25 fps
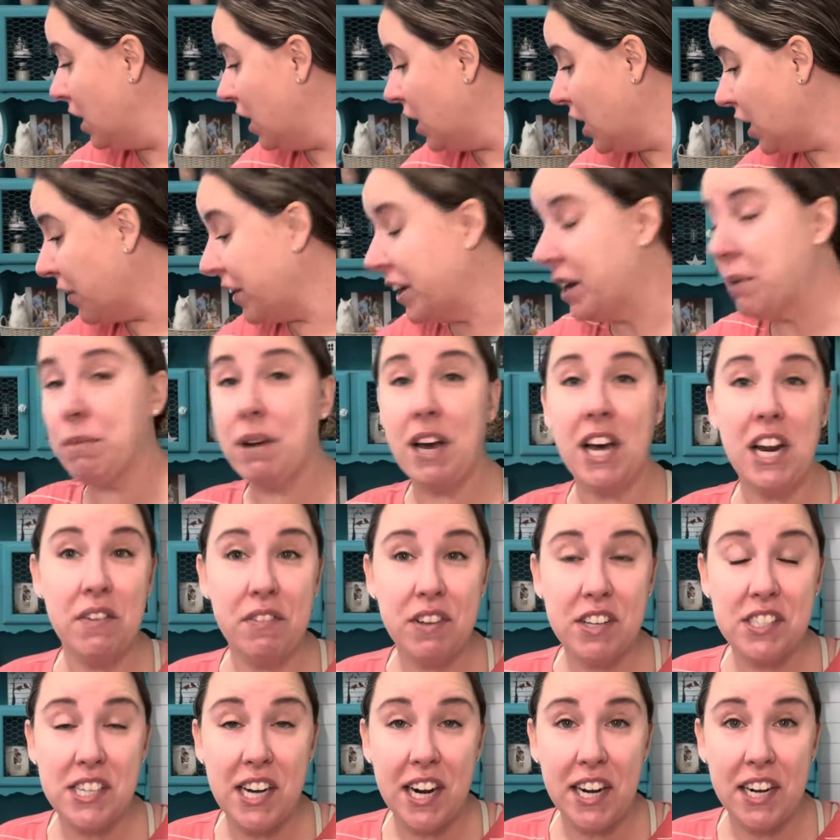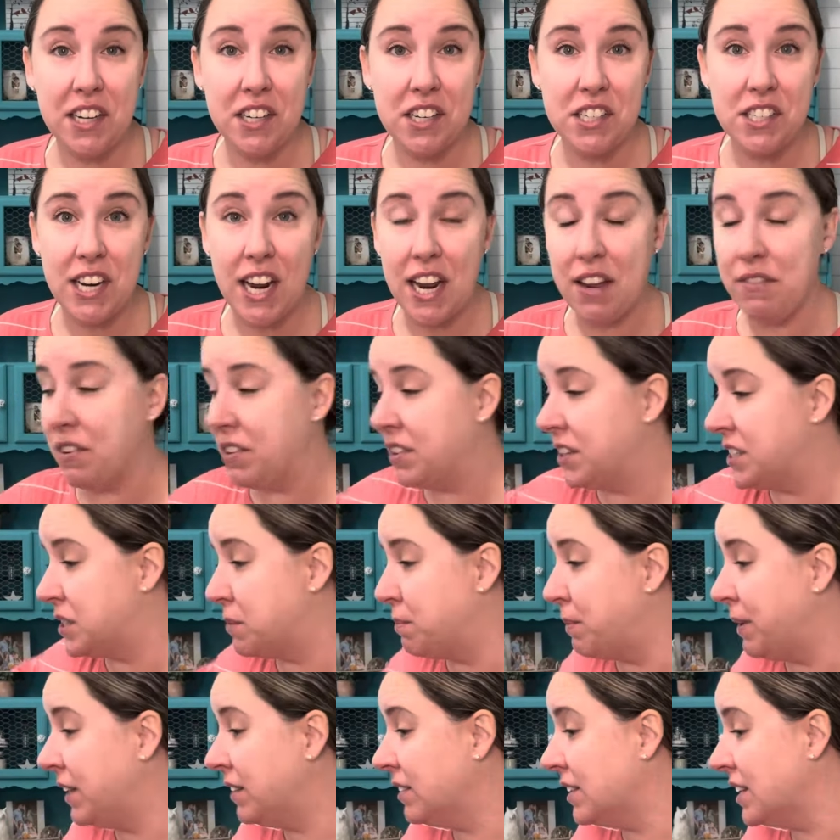right, I'm kind of excited to dive in this
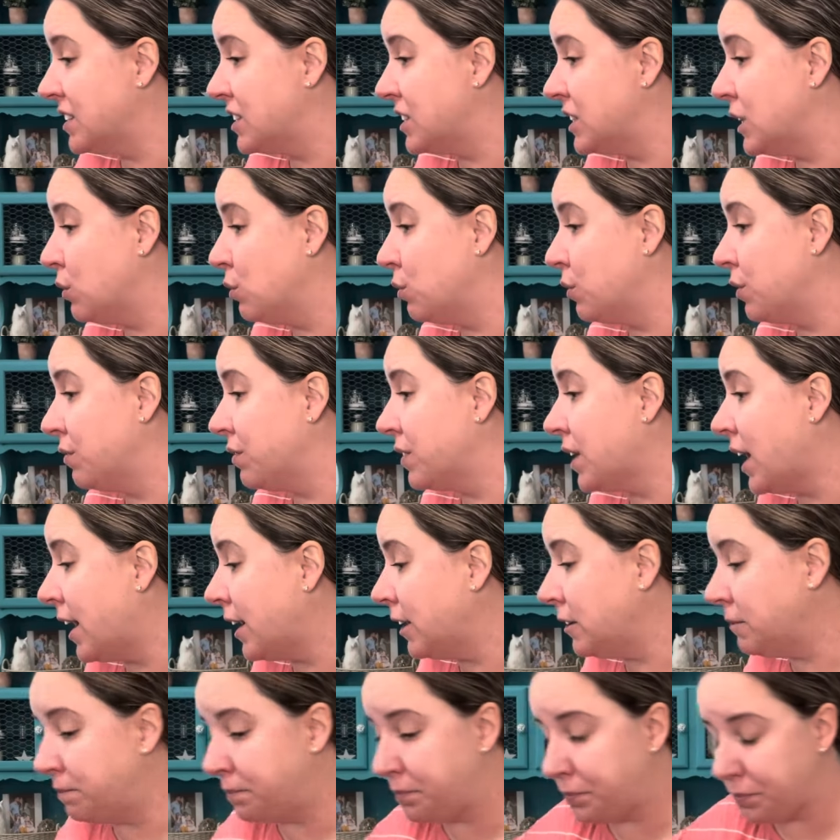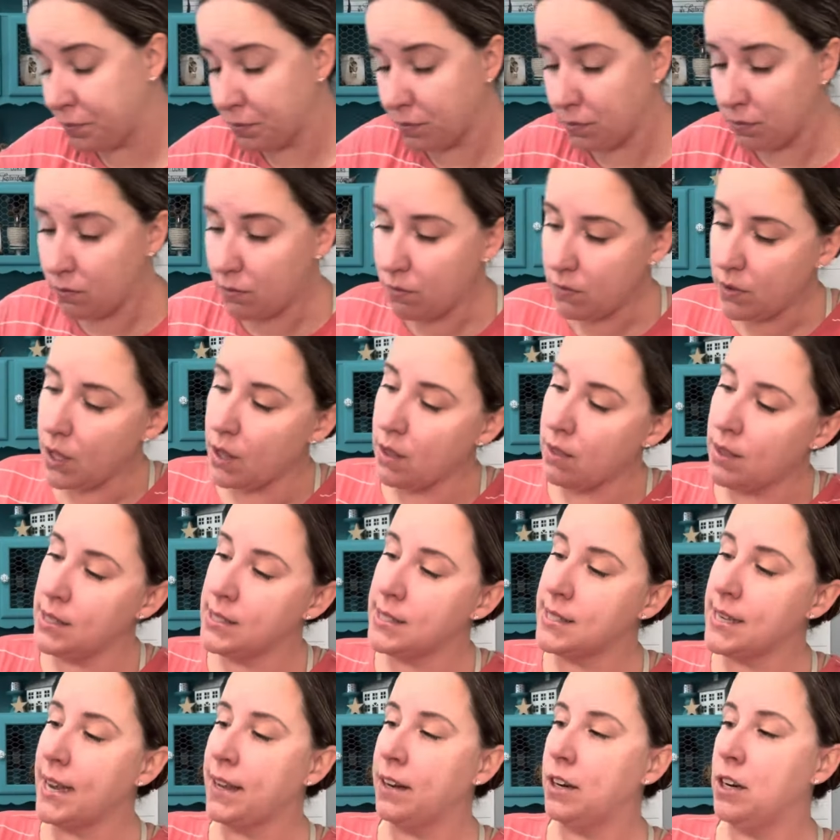bin. Let's see what we've got.
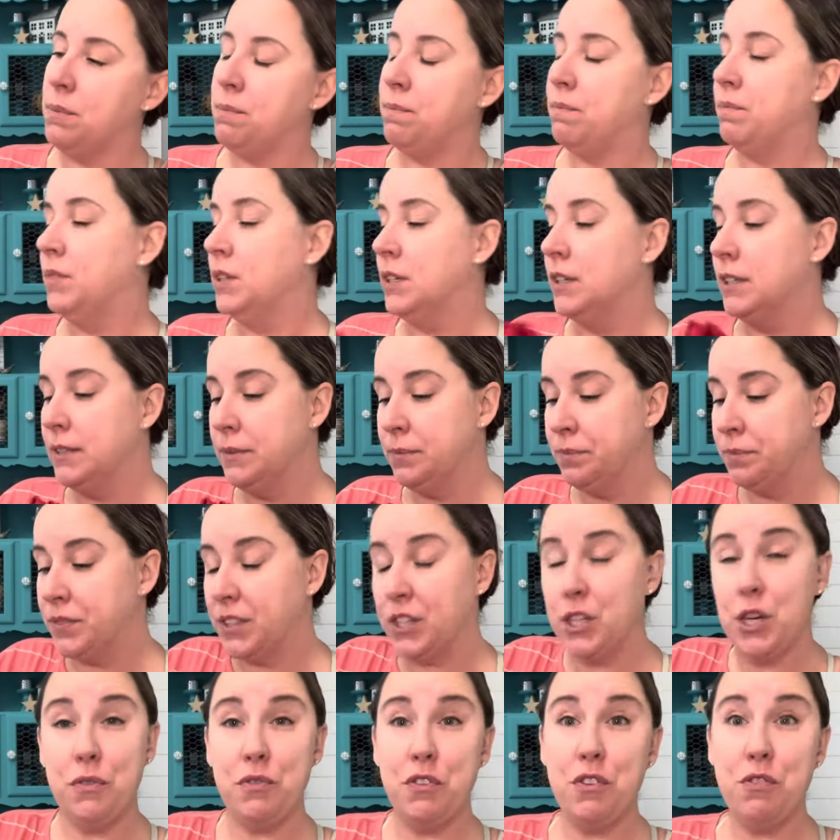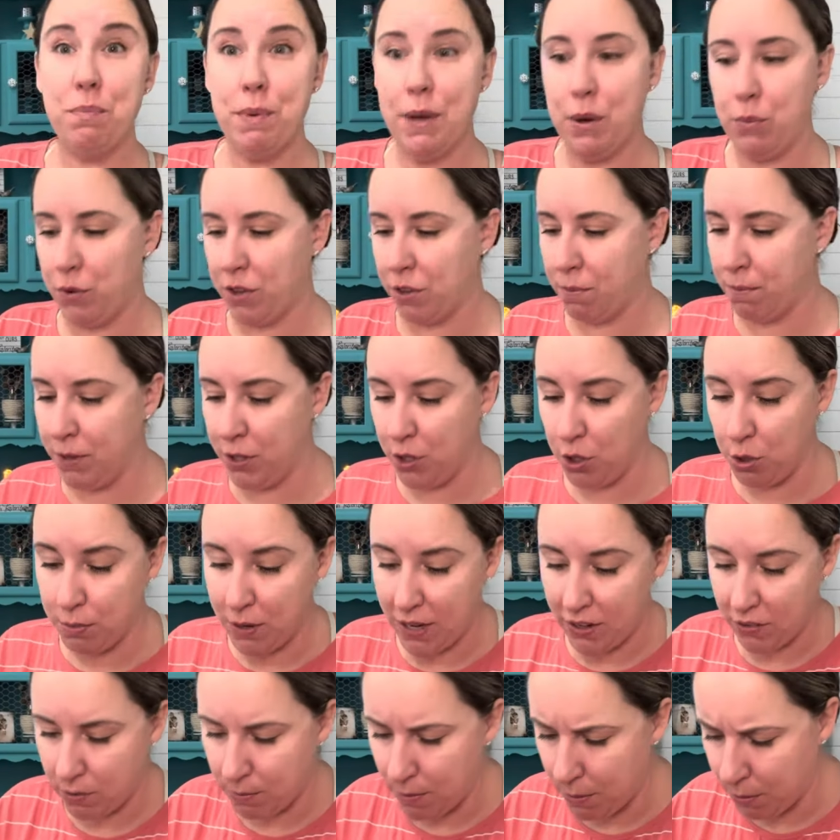This item, you know, if you've been with me, you
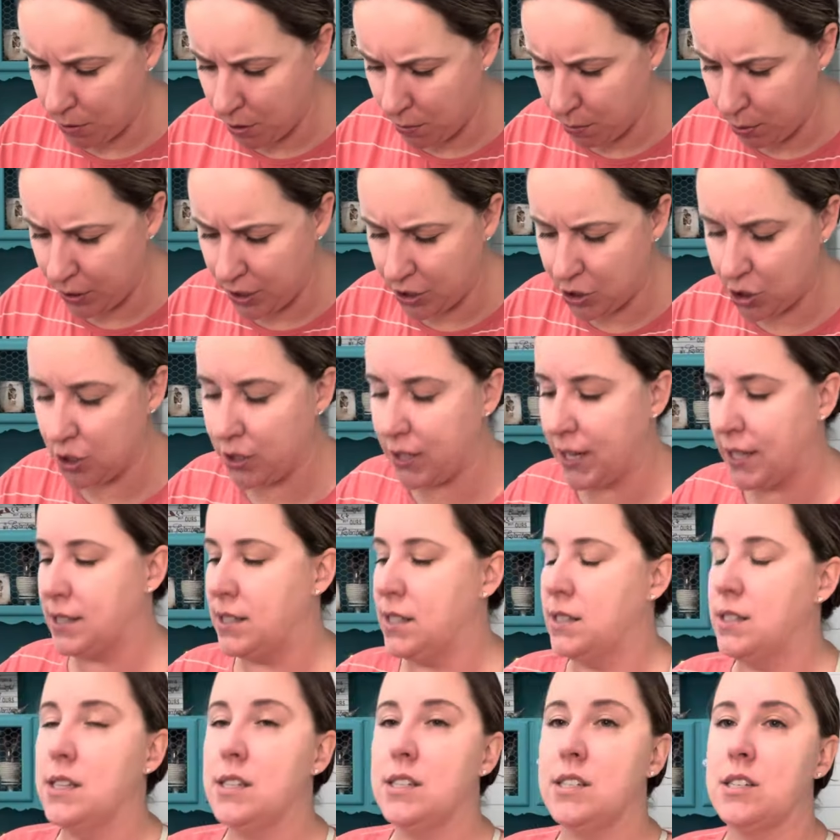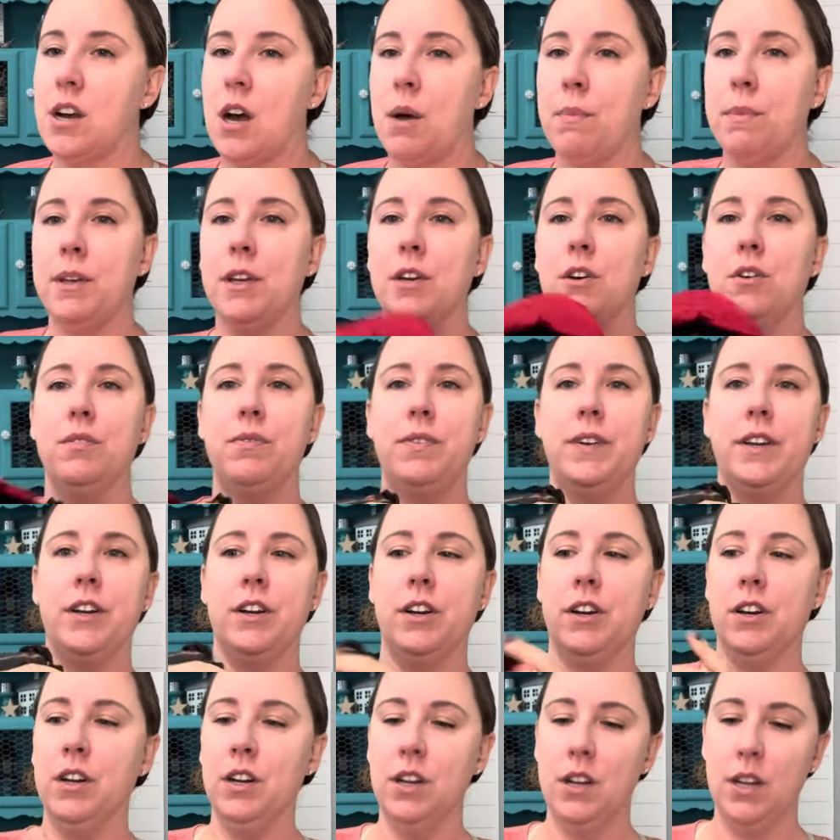might remember. I'm pretty sure, yes, this is Tommy
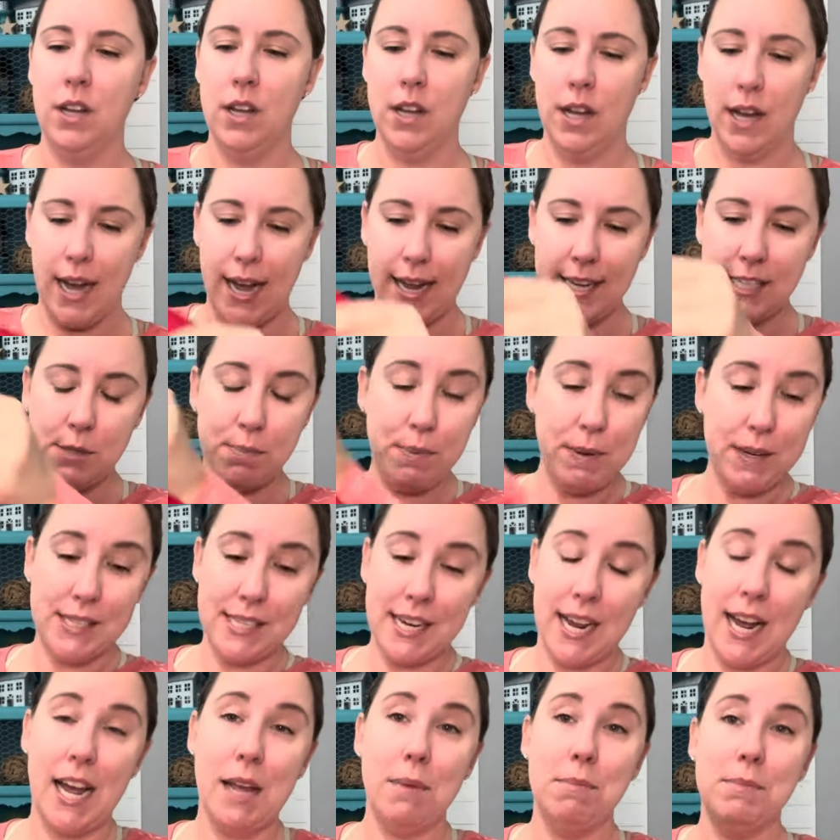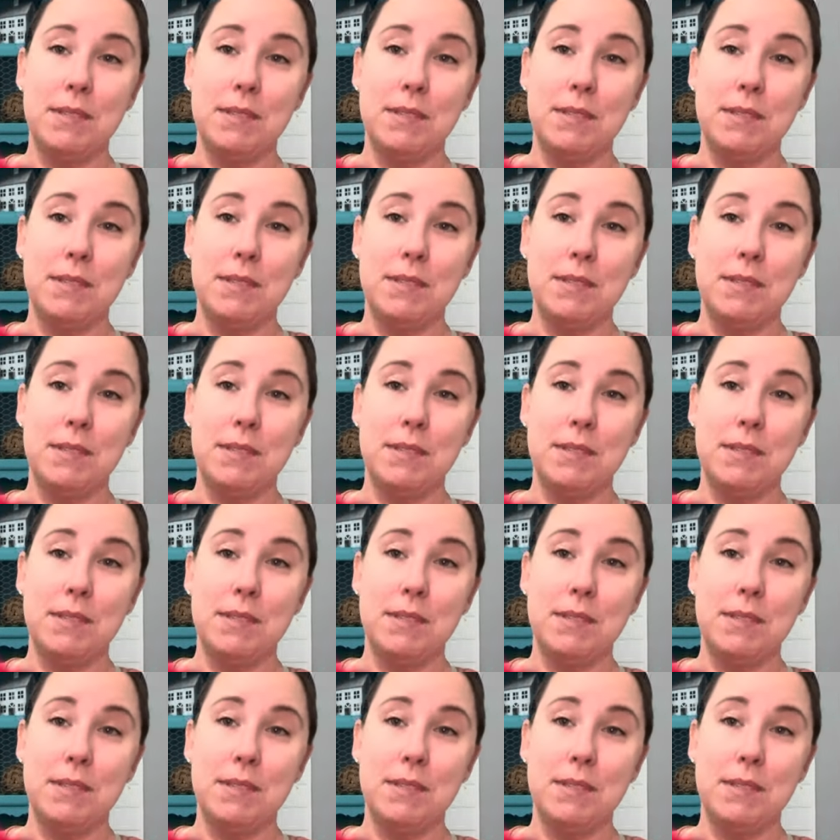Hilfiger. I spent time